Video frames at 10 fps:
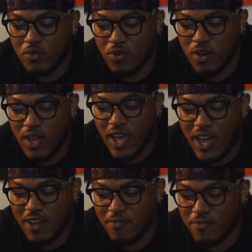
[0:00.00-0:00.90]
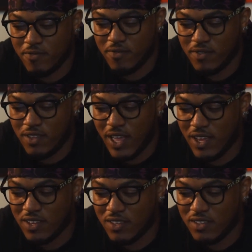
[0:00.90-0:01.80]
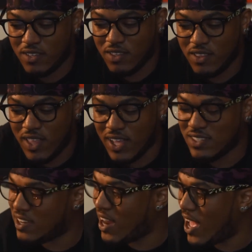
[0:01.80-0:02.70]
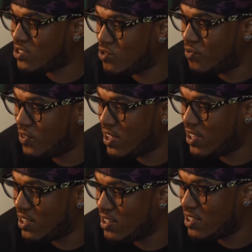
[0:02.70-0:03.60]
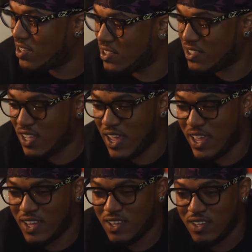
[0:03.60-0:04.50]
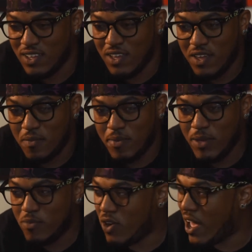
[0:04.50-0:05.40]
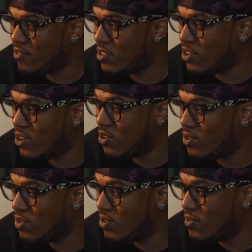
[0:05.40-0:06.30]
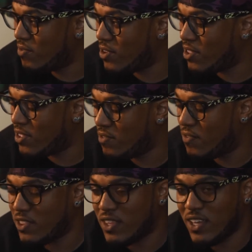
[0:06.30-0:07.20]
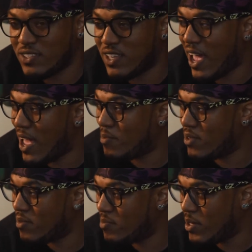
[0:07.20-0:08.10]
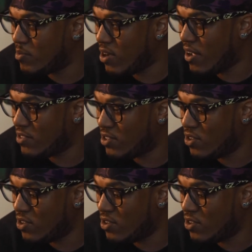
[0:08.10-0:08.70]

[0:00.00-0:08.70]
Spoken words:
have like that's a natural feeling because like people have to go for things to happen. People have to go